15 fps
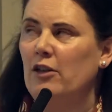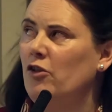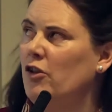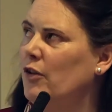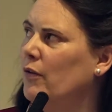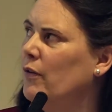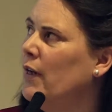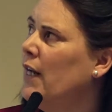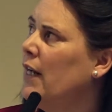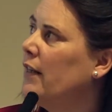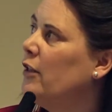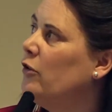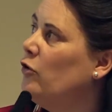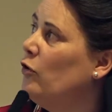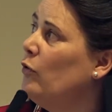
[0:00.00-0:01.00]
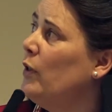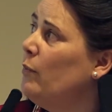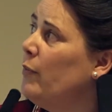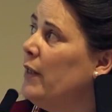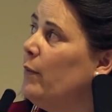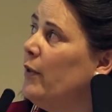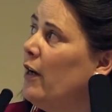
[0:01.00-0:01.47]
to you that doing
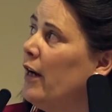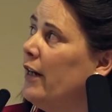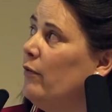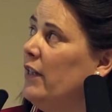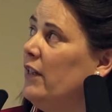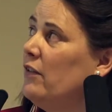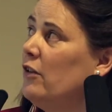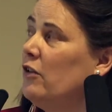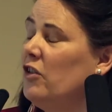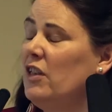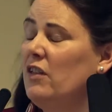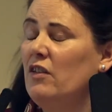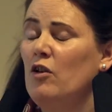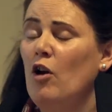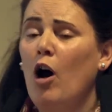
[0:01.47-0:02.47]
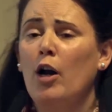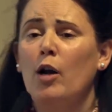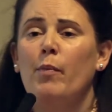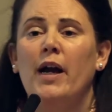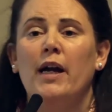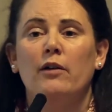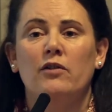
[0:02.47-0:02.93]
PPI research is not
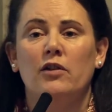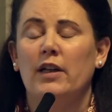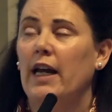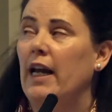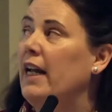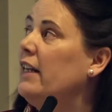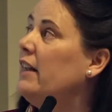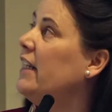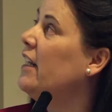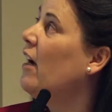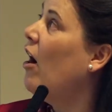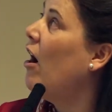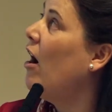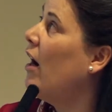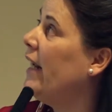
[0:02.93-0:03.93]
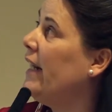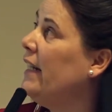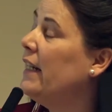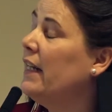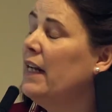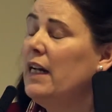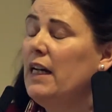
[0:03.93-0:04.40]
about the I,
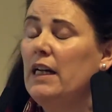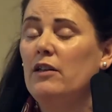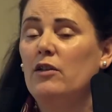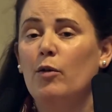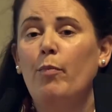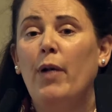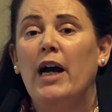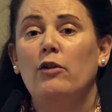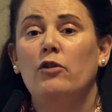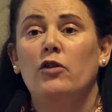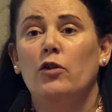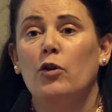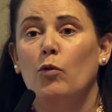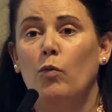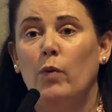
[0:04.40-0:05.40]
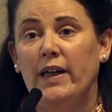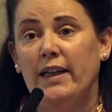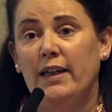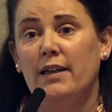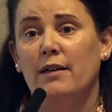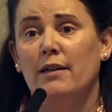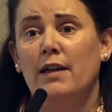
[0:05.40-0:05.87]
it's about the
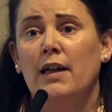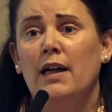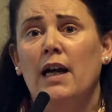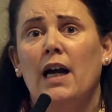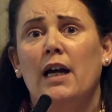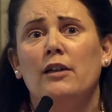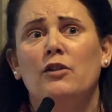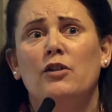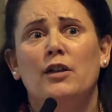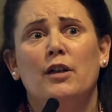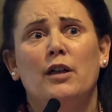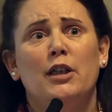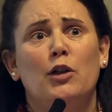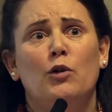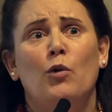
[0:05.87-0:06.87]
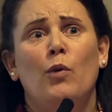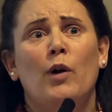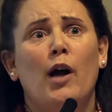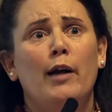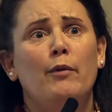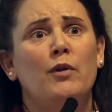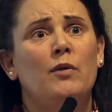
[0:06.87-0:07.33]
we. And, you know, when
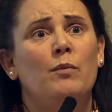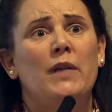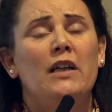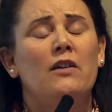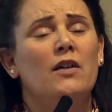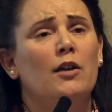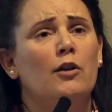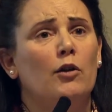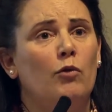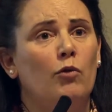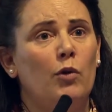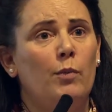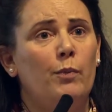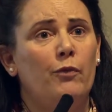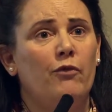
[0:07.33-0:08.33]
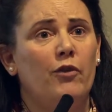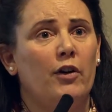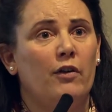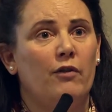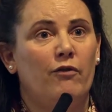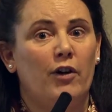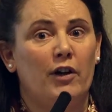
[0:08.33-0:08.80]
I was meeting the group for
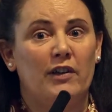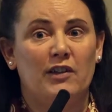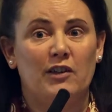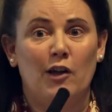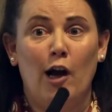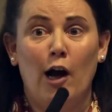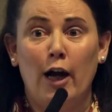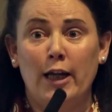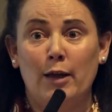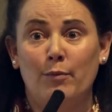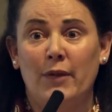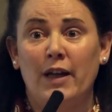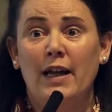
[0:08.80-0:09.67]
the first time